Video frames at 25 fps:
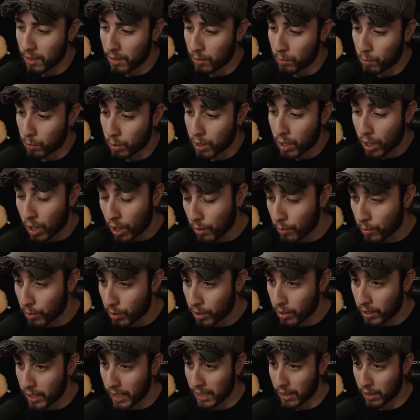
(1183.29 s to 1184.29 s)

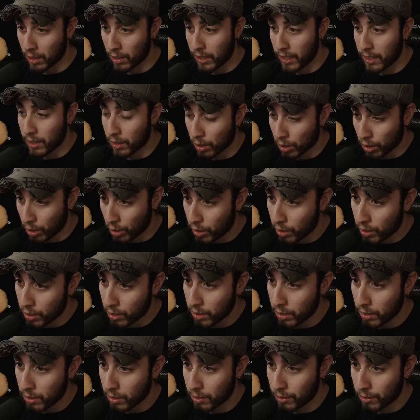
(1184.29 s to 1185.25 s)
recover and learn